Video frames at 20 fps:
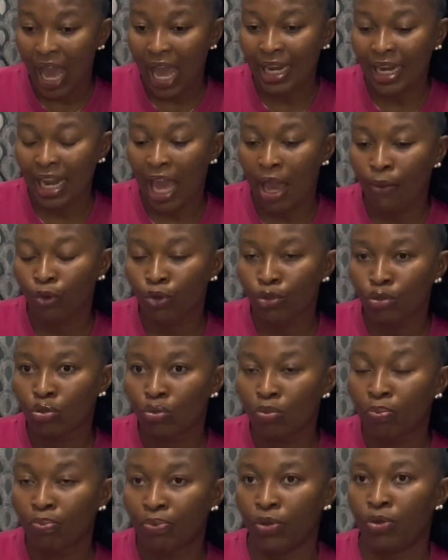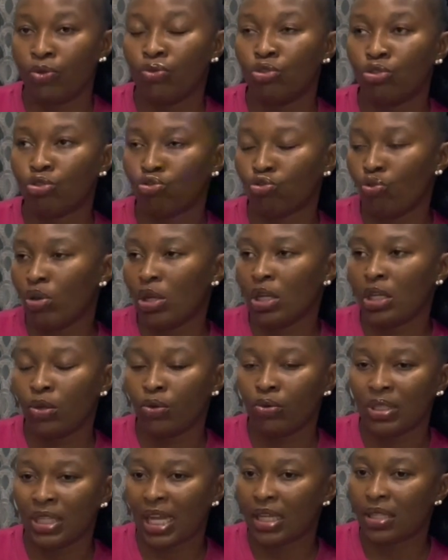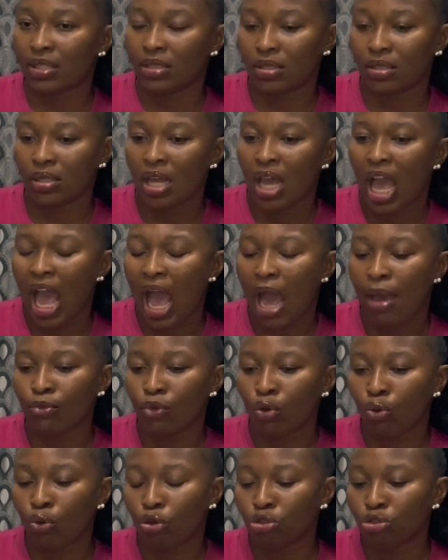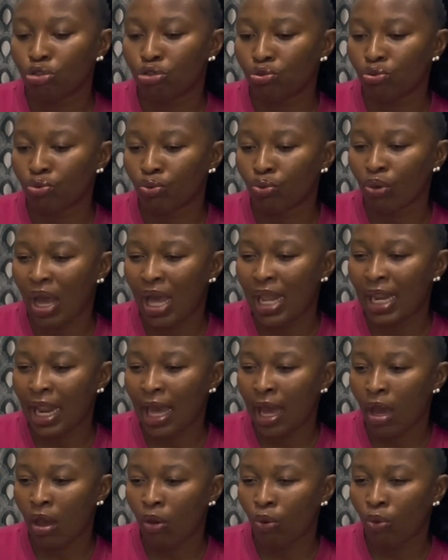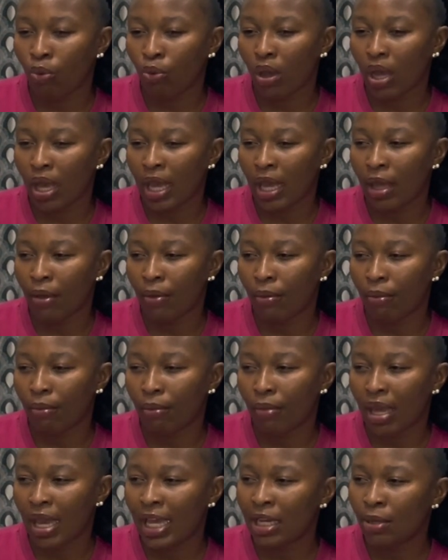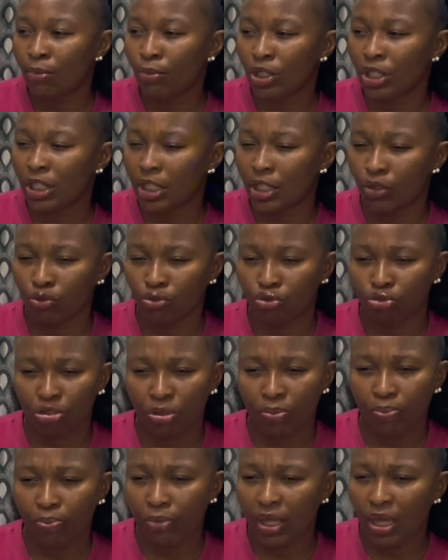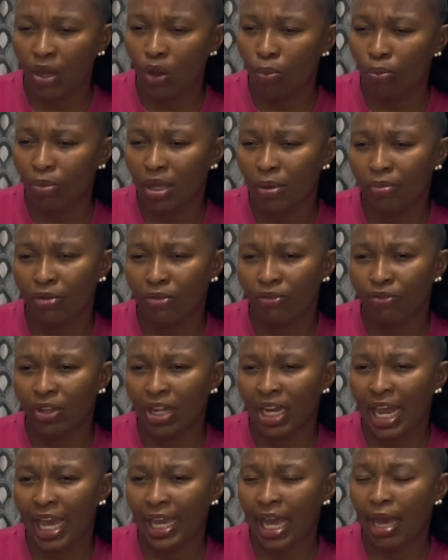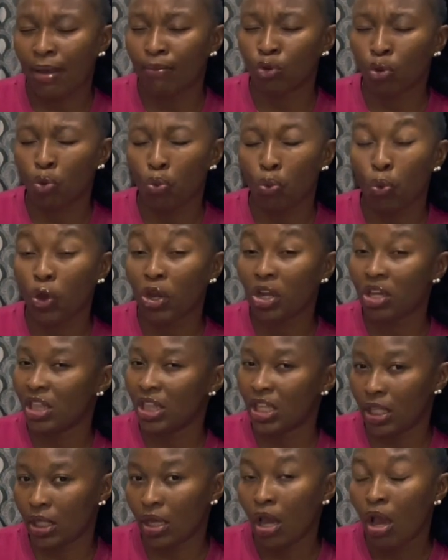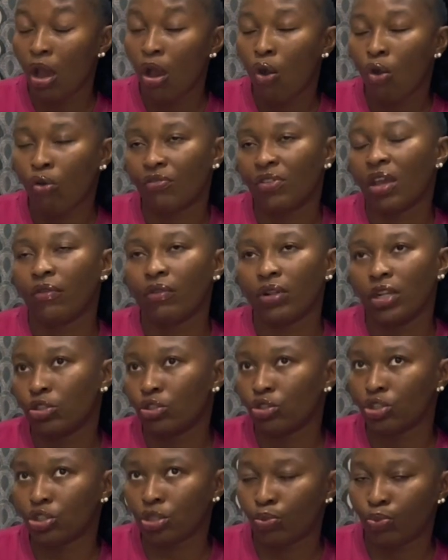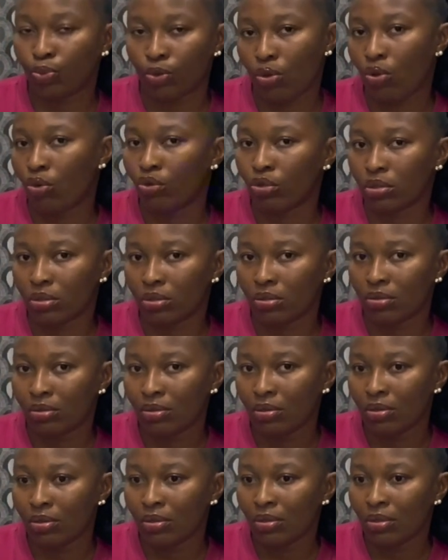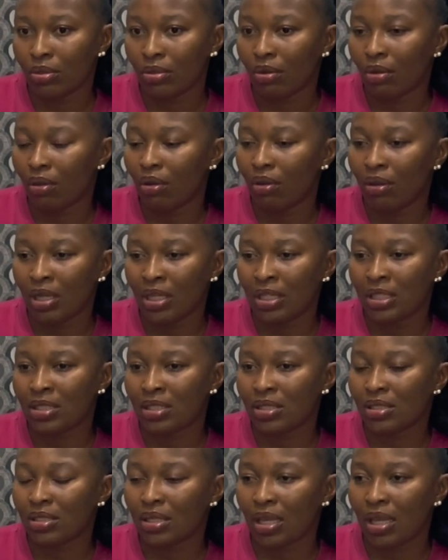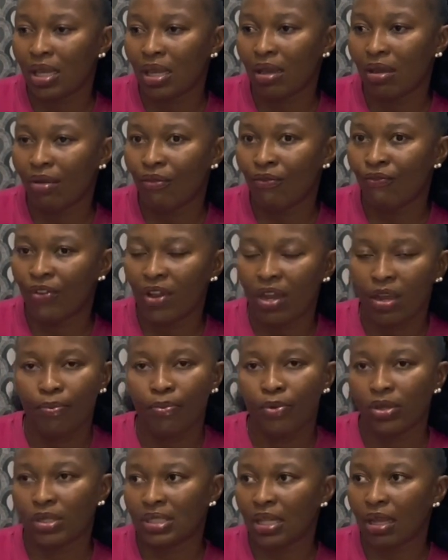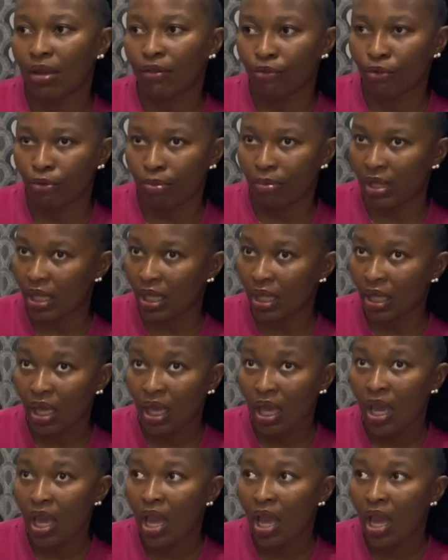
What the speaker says: and I want to build strongly on that. I'm not going to allow anybody to trip me or make me feel like I'm not worthy of that relationship with God. It's very personal for me,